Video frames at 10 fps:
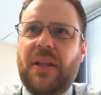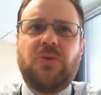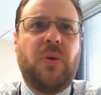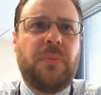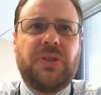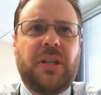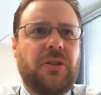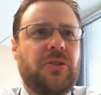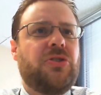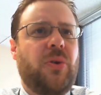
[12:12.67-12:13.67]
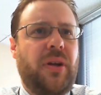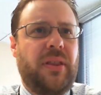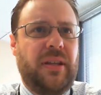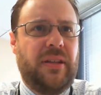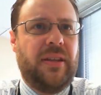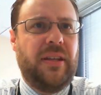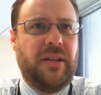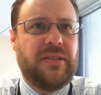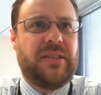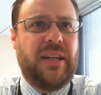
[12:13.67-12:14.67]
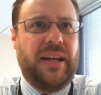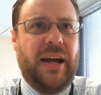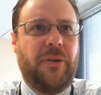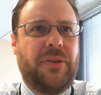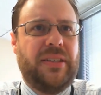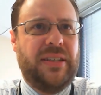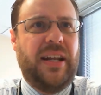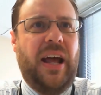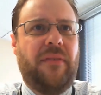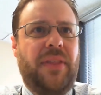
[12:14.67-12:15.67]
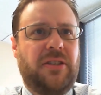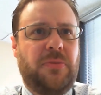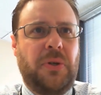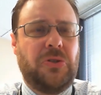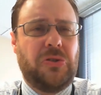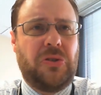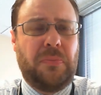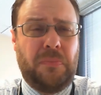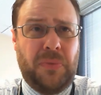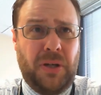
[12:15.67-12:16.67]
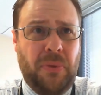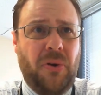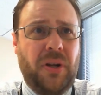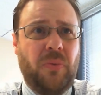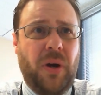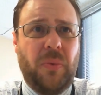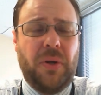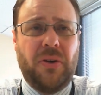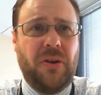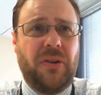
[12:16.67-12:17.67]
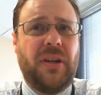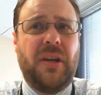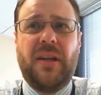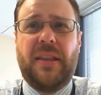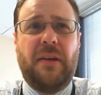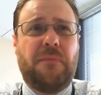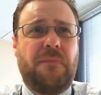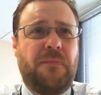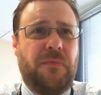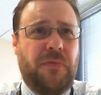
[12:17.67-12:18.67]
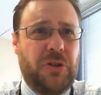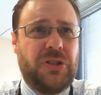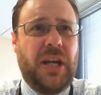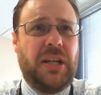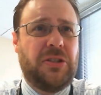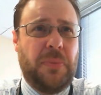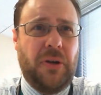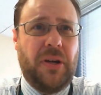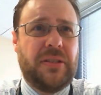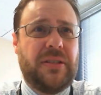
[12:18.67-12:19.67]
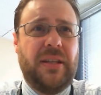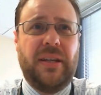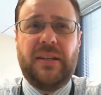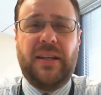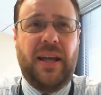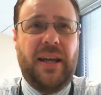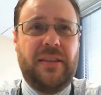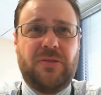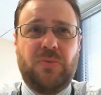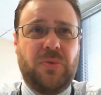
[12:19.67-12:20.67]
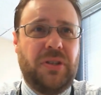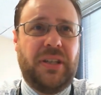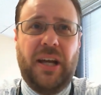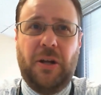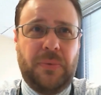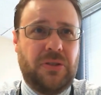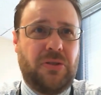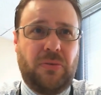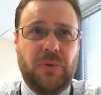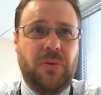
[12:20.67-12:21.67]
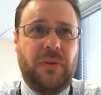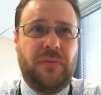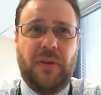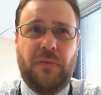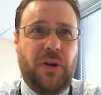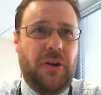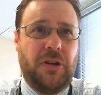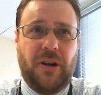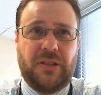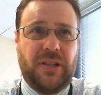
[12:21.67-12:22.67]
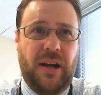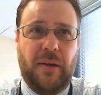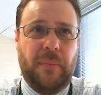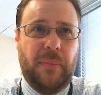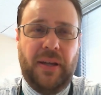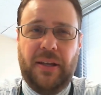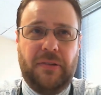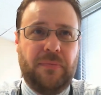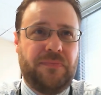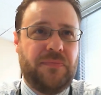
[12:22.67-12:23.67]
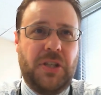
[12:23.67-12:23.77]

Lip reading: that's one particular story that does stand out, that did have that spiritual component where we heard that firsthand experience that, hey, this really helped us through a very dark time. And,